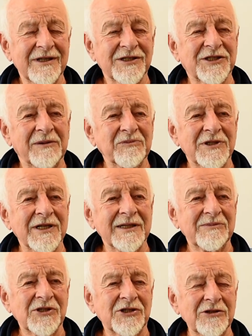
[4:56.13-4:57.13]

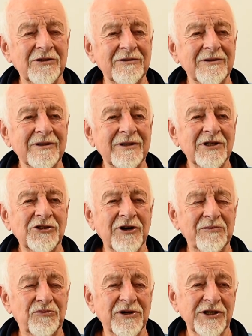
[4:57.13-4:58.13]
sometimes to
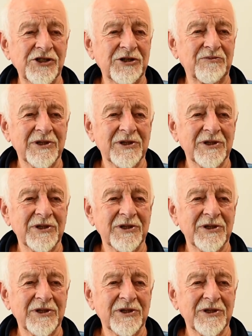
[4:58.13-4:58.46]
Trent Bridge,